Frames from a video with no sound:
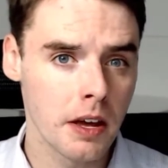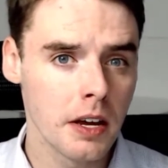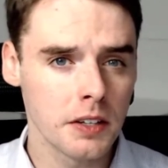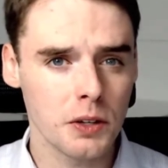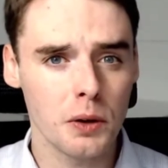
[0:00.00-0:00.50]

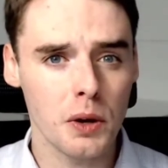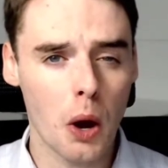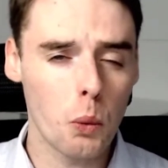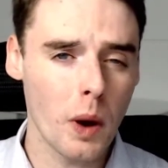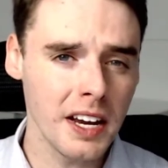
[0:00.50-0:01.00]
So a
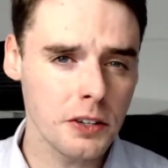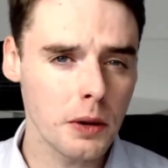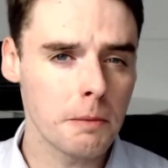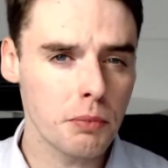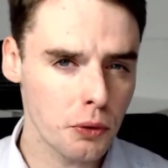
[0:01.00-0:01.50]
way to
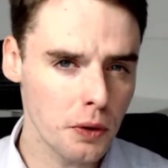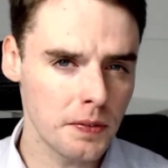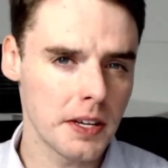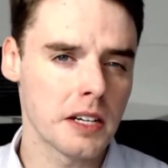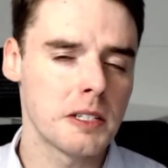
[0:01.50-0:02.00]
improve
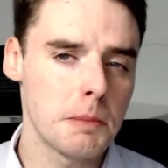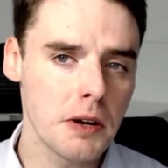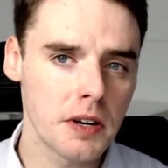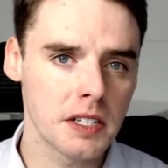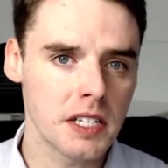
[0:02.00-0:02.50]
the
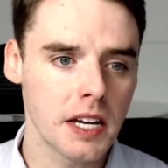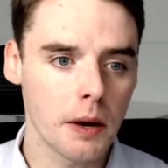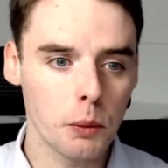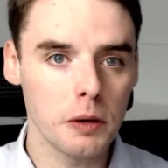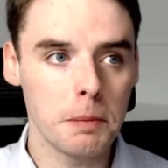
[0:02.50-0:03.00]
experience here
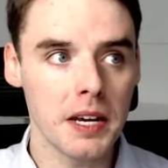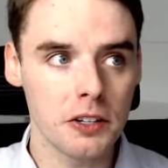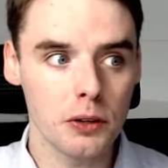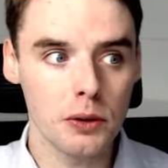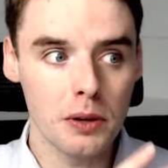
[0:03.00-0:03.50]
would be
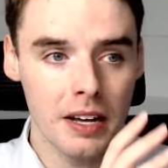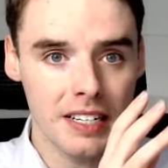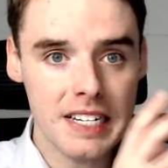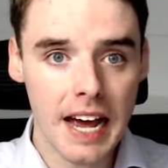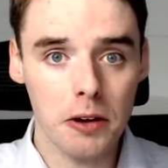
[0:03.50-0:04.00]
to
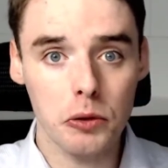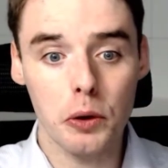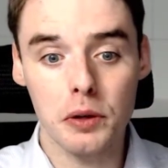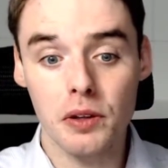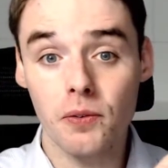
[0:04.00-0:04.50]

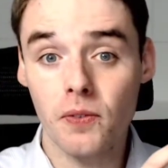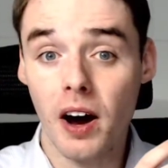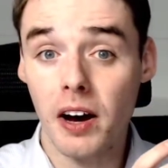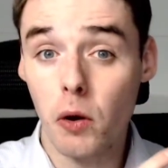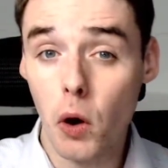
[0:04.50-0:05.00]
download the
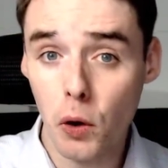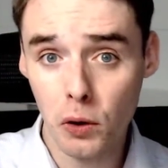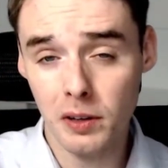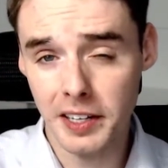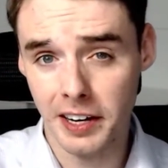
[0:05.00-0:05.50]
file
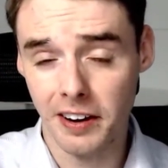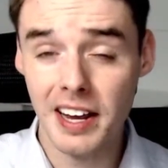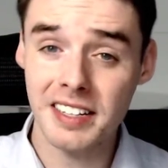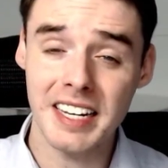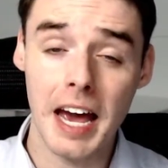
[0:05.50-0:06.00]
earlier
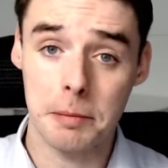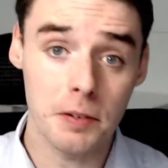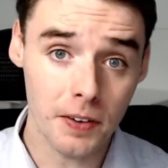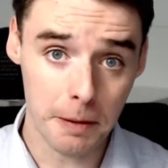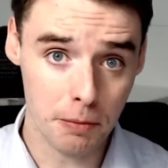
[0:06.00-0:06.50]
in the
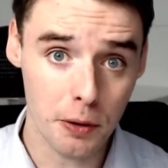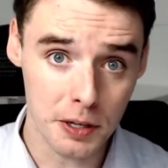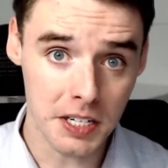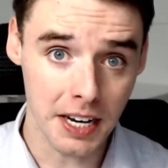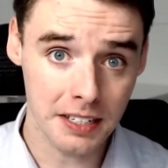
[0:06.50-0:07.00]
Captivate
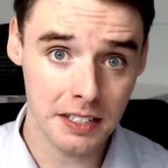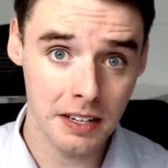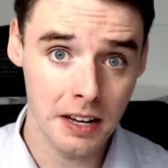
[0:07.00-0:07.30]
project.